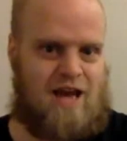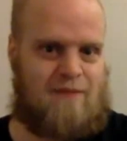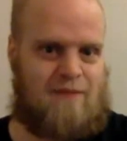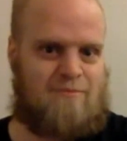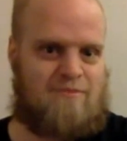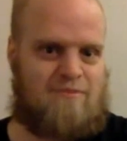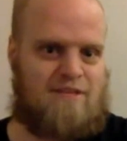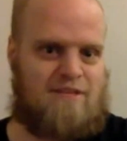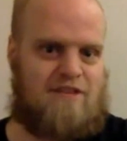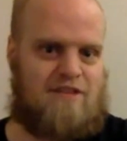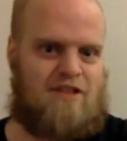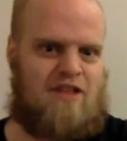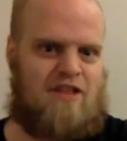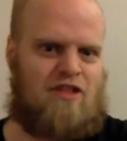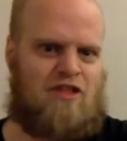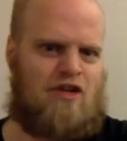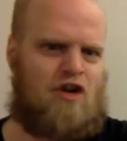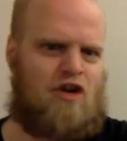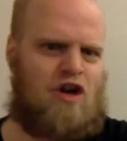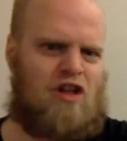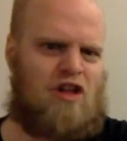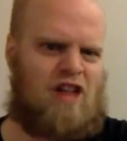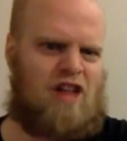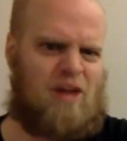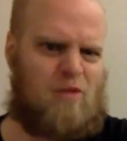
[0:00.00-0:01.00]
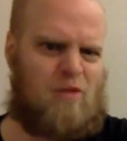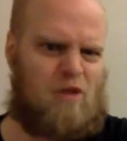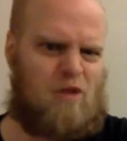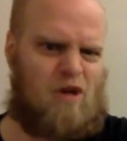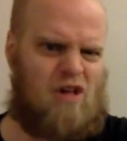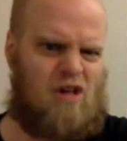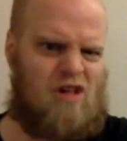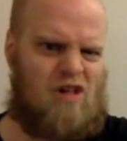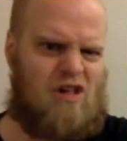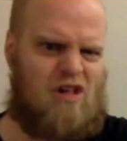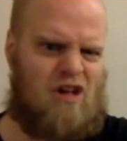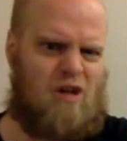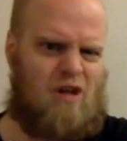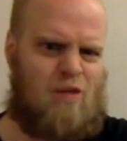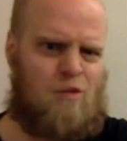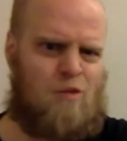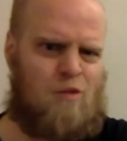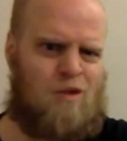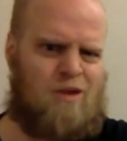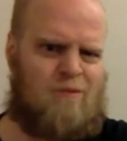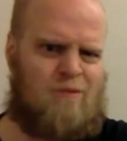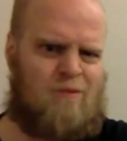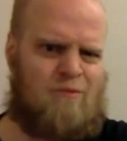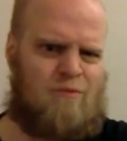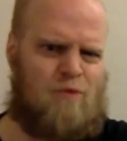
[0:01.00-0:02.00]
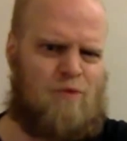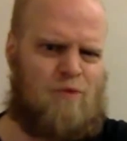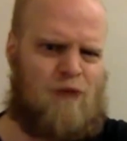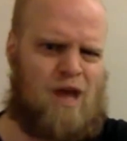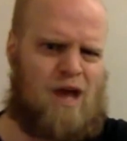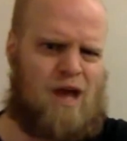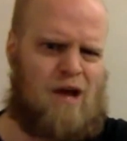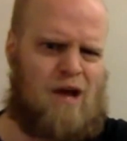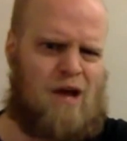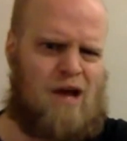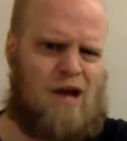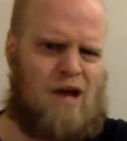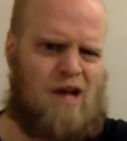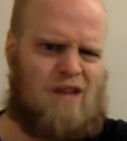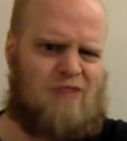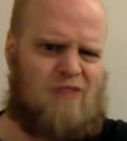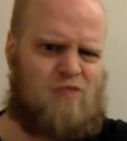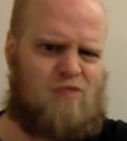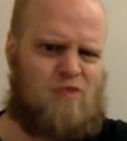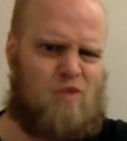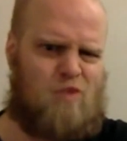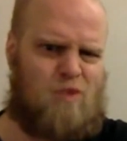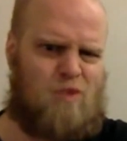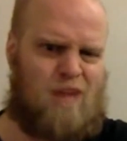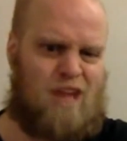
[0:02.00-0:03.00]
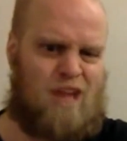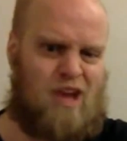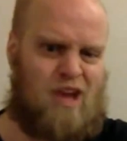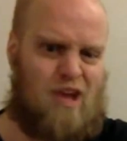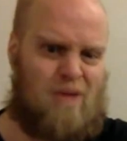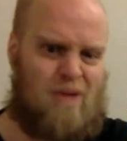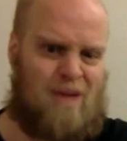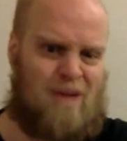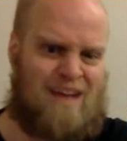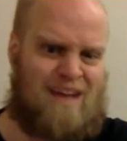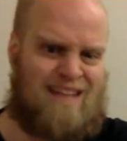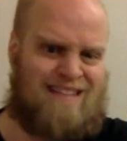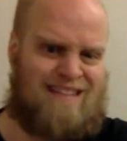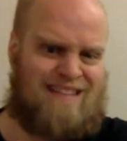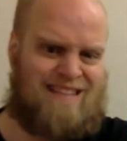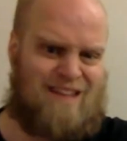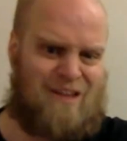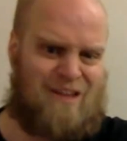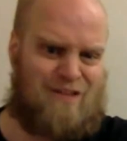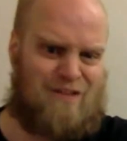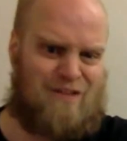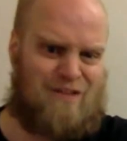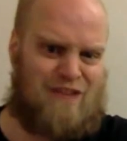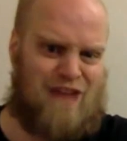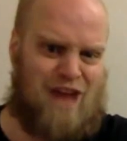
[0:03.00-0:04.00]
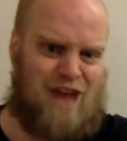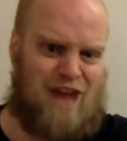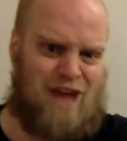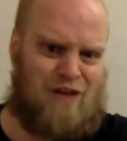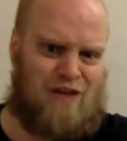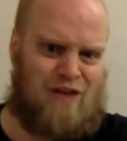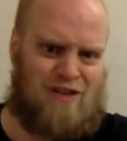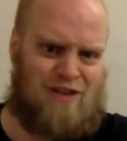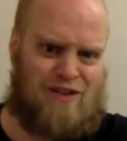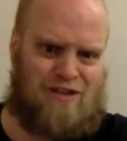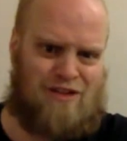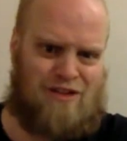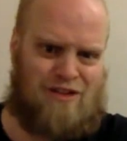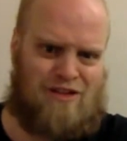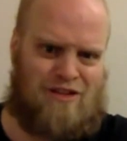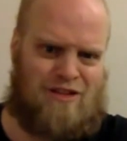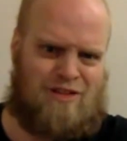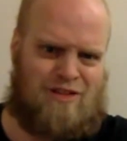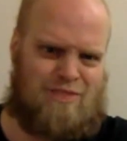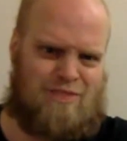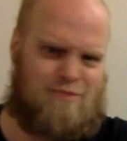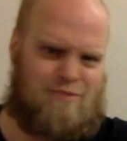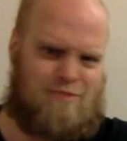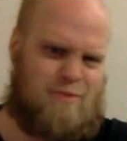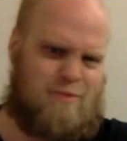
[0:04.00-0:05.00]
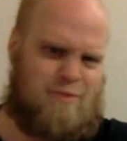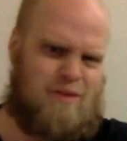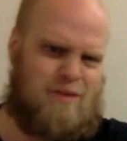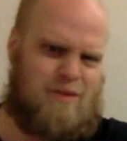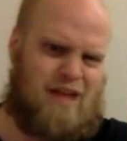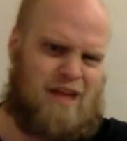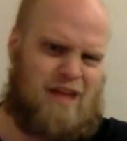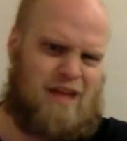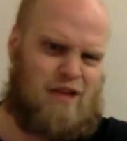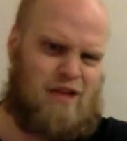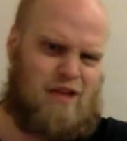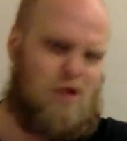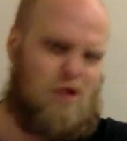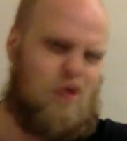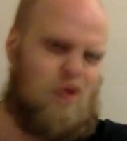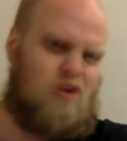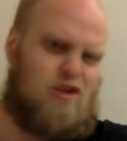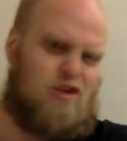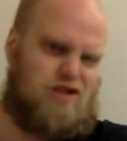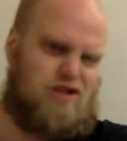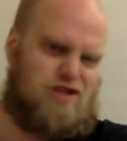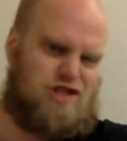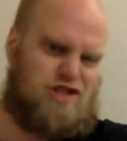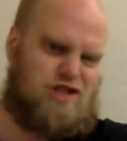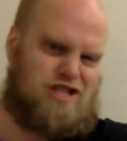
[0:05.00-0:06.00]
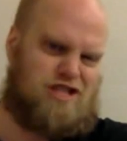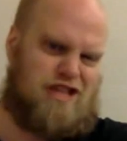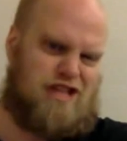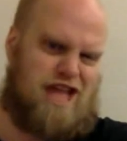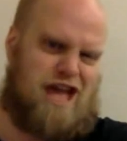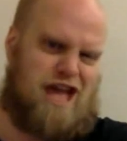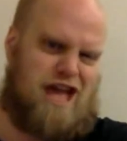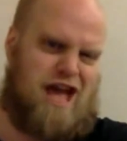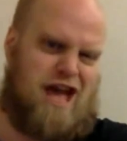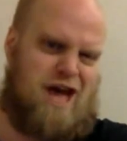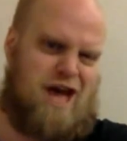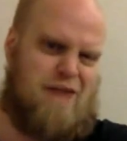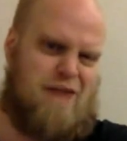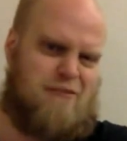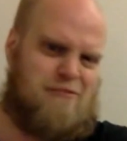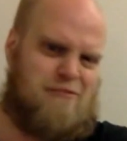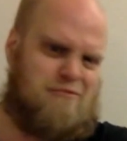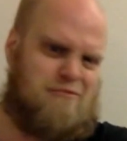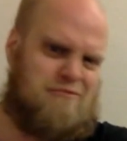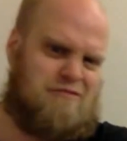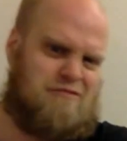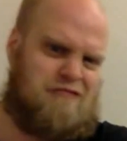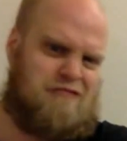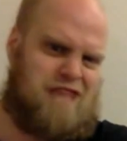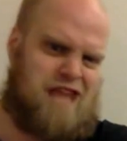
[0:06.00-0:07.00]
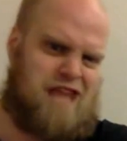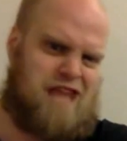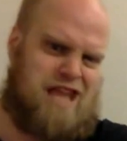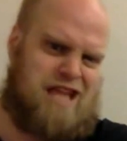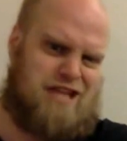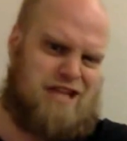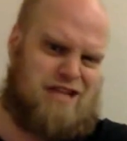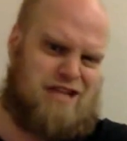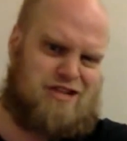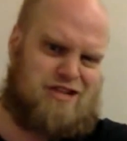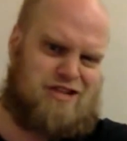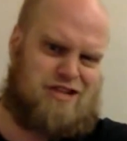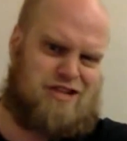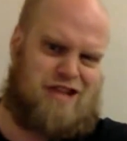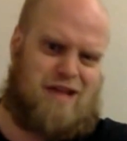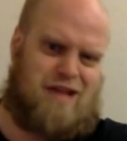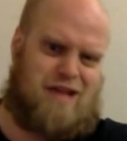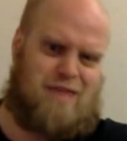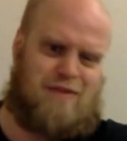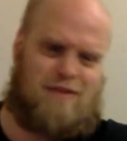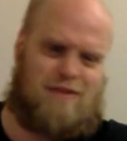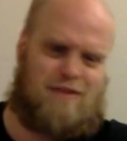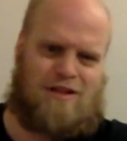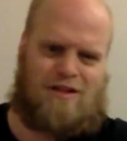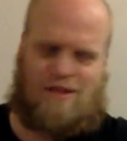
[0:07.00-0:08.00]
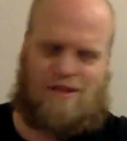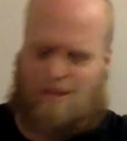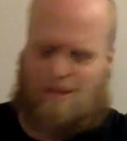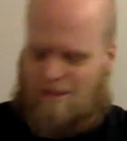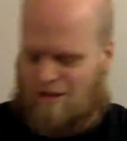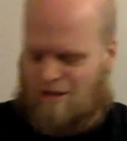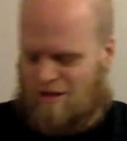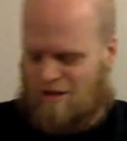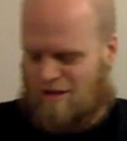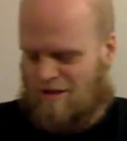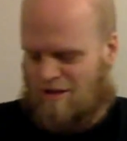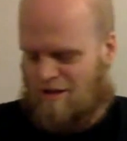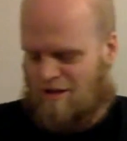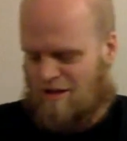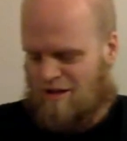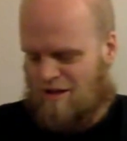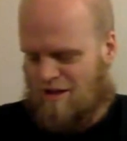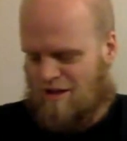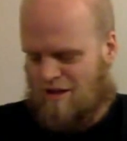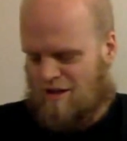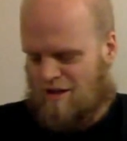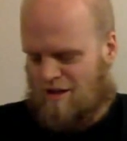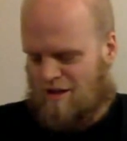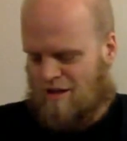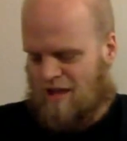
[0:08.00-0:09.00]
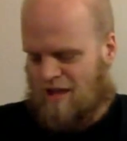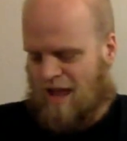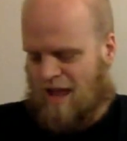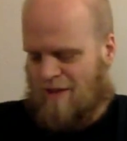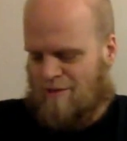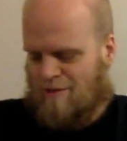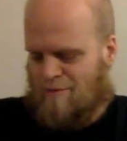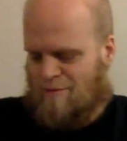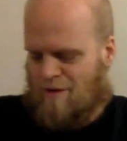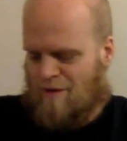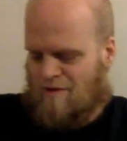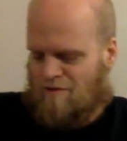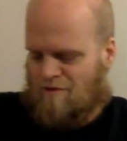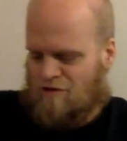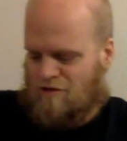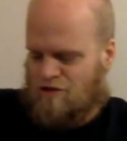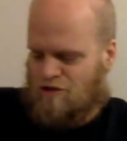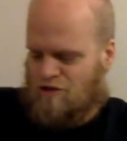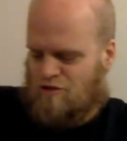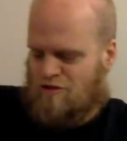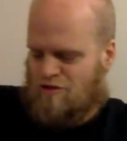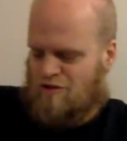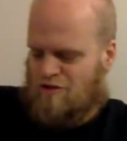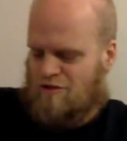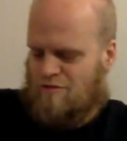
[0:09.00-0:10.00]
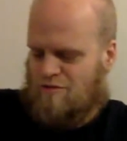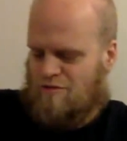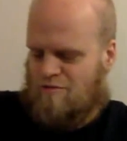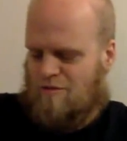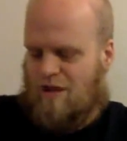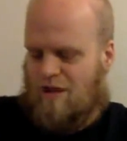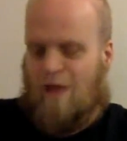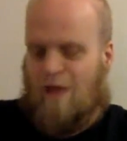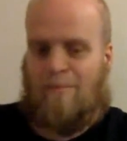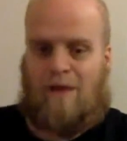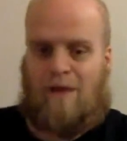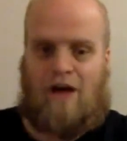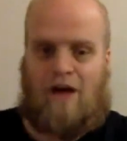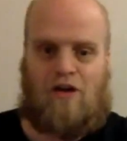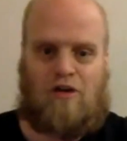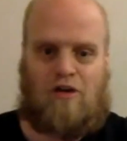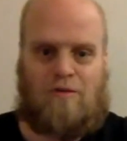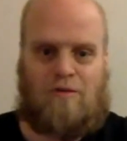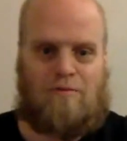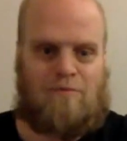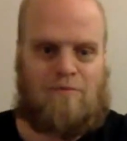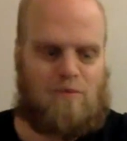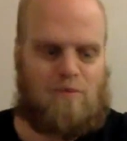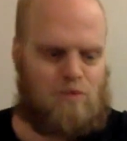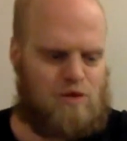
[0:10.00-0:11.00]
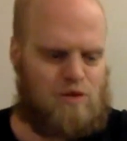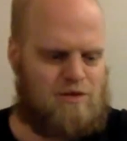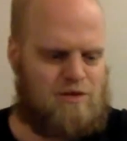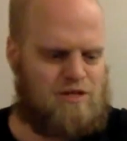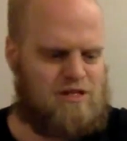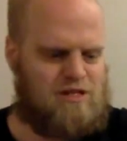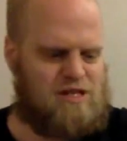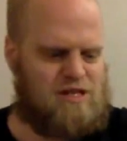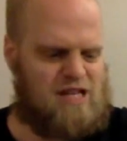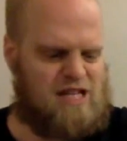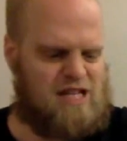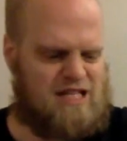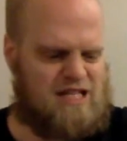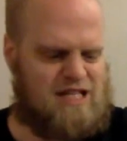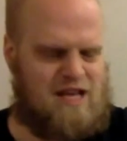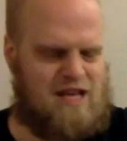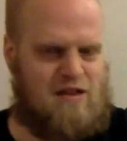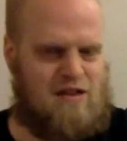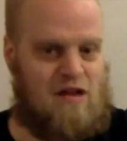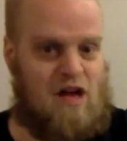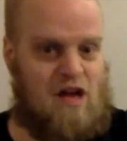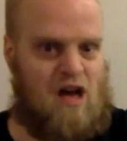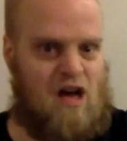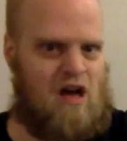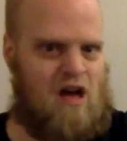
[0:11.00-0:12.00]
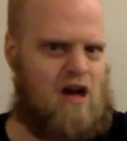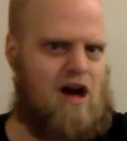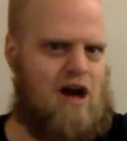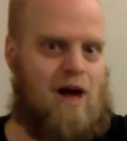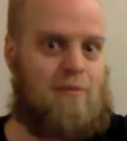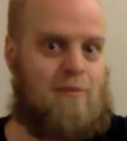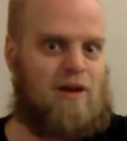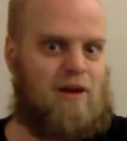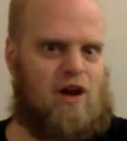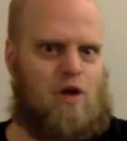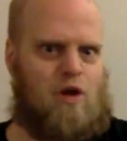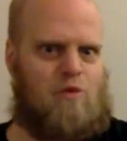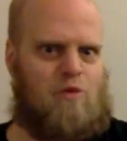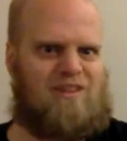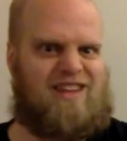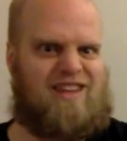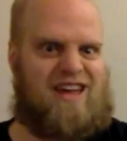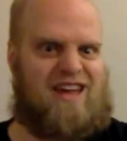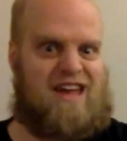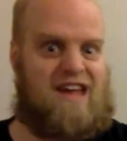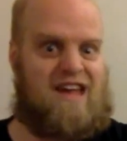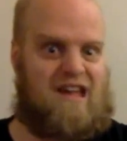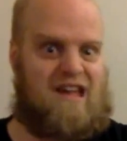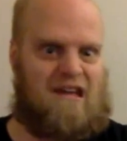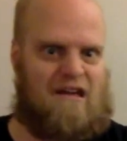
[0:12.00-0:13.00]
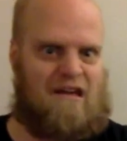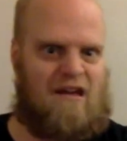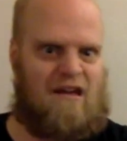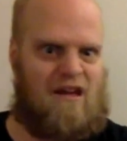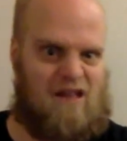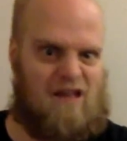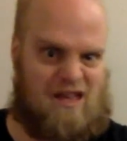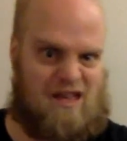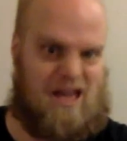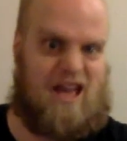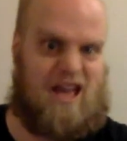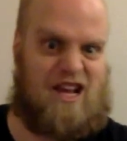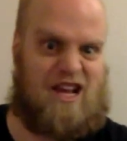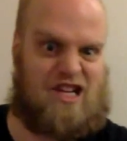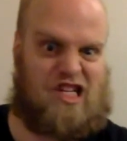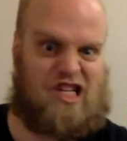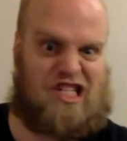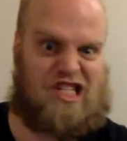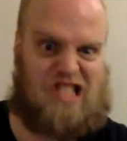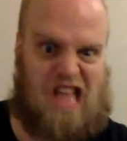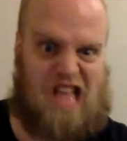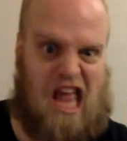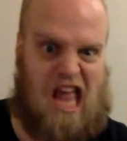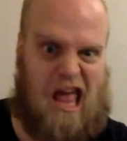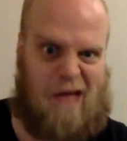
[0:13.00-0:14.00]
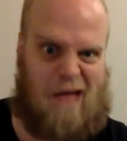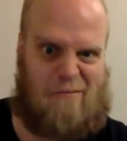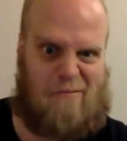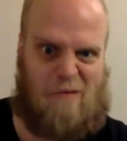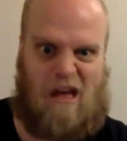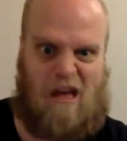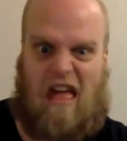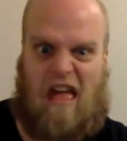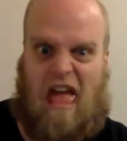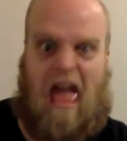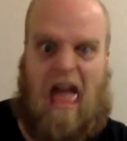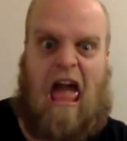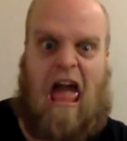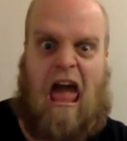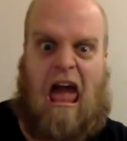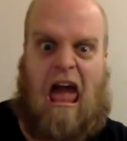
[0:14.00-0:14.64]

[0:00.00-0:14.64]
And then they're all like, well, what do I call myself now? And then the people are like, Lord Shazam, Lady Shazam. And then the Captain Marvel Jr. amalgam, he said, I'm going to go with King Shazam. Yeah.